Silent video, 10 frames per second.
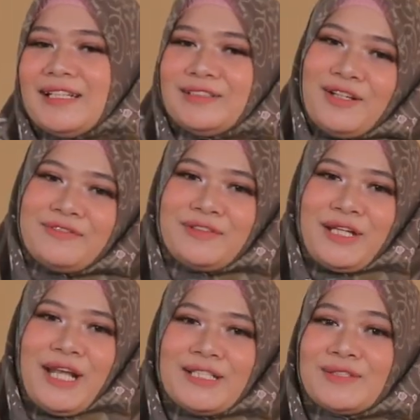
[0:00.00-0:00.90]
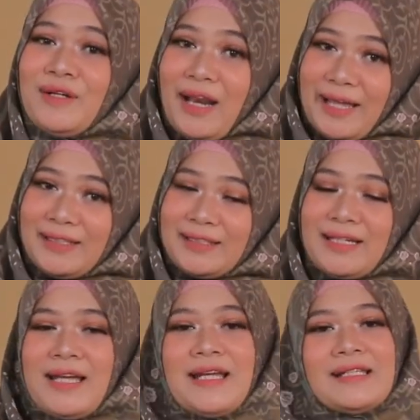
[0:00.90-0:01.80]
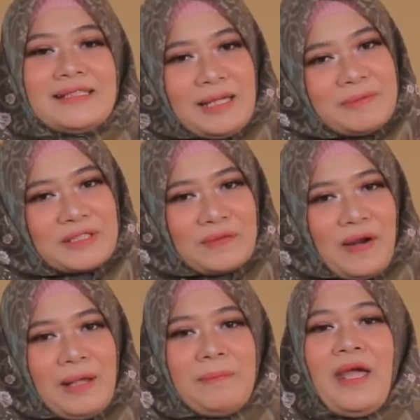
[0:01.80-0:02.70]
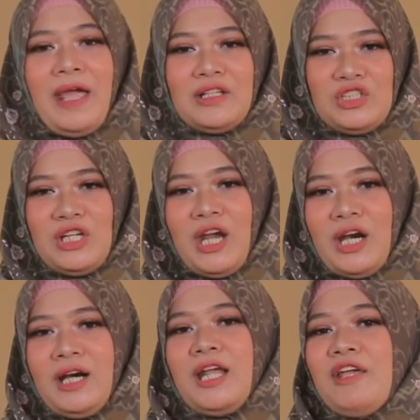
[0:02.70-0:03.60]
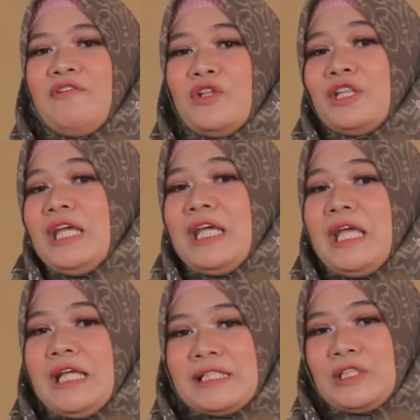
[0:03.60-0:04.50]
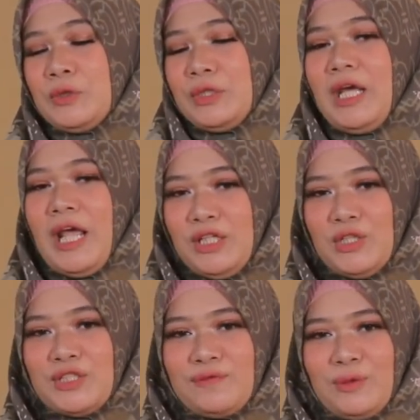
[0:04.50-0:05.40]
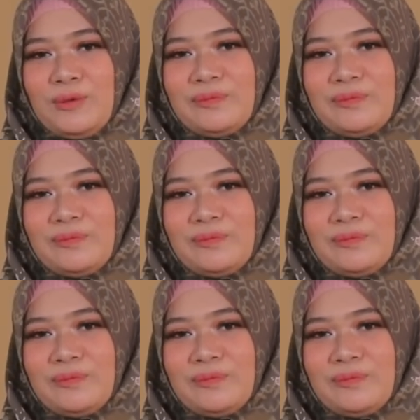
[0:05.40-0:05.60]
Don't forget to like, subscribe, and share if you think it's good and useful.